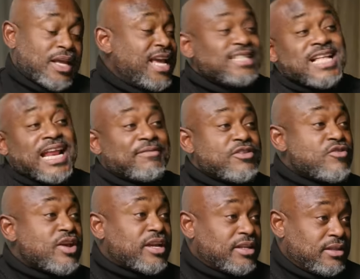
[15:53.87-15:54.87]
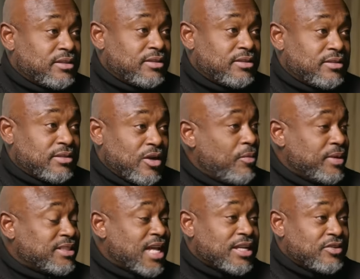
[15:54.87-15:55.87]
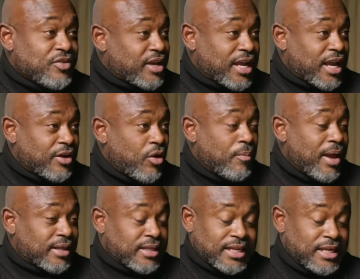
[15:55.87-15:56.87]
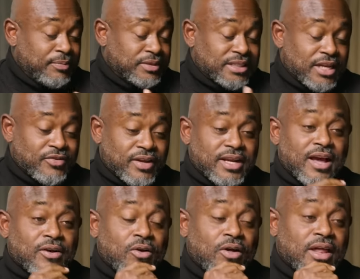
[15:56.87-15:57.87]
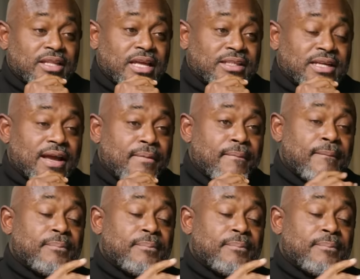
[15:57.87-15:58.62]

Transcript: He's not even drinking. Kobe's not drinking at all back then. He was not drinking alcohol at that time.